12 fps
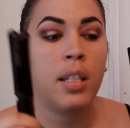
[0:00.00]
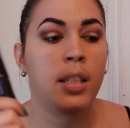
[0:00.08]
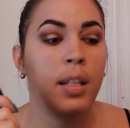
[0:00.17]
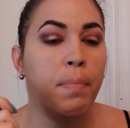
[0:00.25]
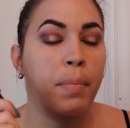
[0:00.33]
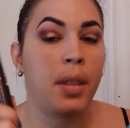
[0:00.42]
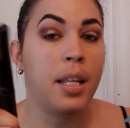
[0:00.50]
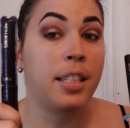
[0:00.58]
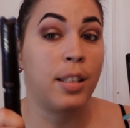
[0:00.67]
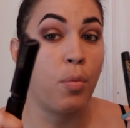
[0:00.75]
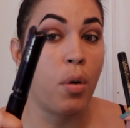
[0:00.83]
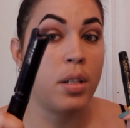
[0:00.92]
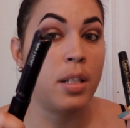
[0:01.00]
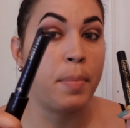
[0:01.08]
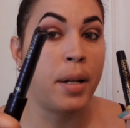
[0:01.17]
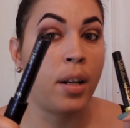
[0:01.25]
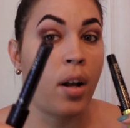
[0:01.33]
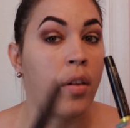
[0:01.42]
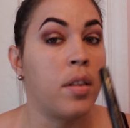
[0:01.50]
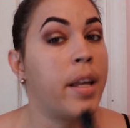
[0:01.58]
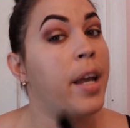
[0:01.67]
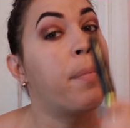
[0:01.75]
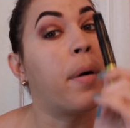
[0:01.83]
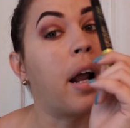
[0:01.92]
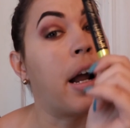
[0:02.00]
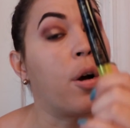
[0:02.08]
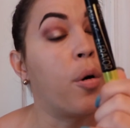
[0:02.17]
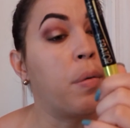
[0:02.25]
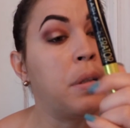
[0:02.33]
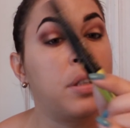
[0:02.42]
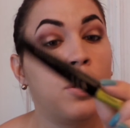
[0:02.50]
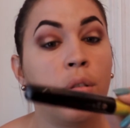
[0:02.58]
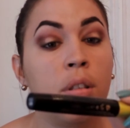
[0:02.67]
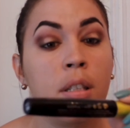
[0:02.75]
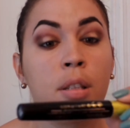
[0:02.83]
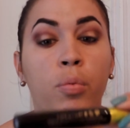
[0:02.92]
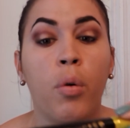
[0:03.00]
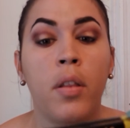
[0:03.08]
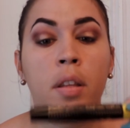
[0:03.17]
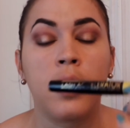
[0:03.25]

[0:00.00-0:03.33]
this one depending on the day, but I always use this one.